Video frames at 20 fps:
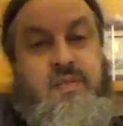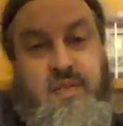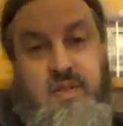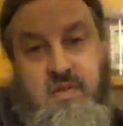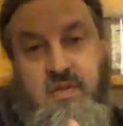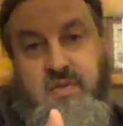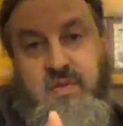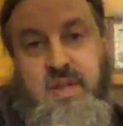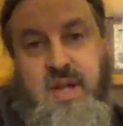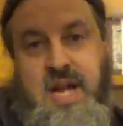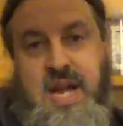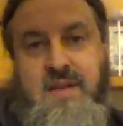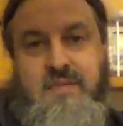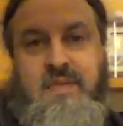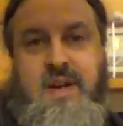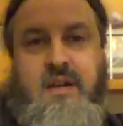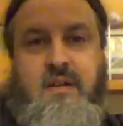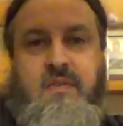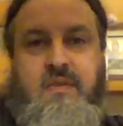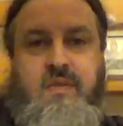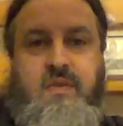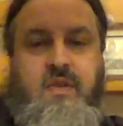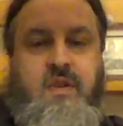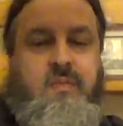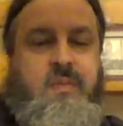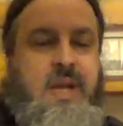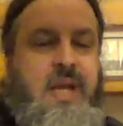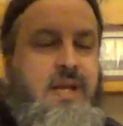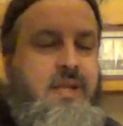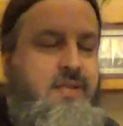you know, for the half-hour
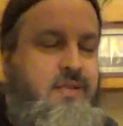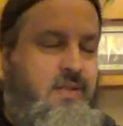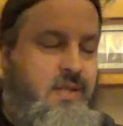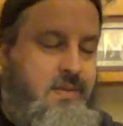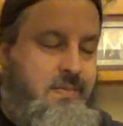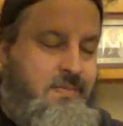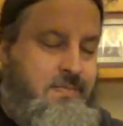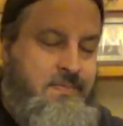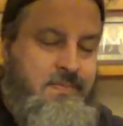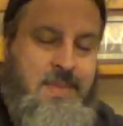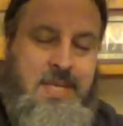format. So